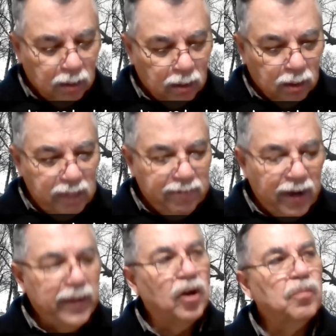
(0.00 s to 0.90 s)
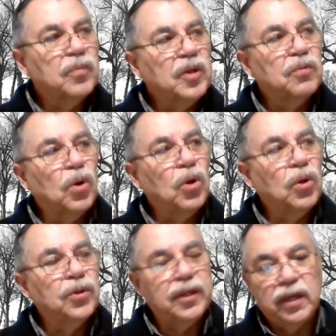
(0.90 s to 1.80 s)
Levi Elm
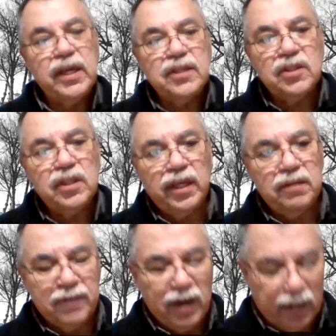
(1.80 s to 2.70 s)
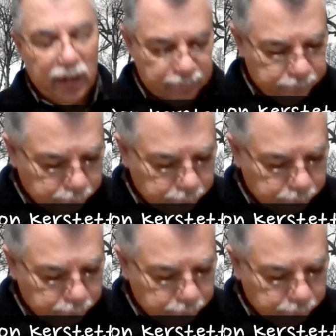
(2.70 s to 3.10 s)
enrolled in 1885.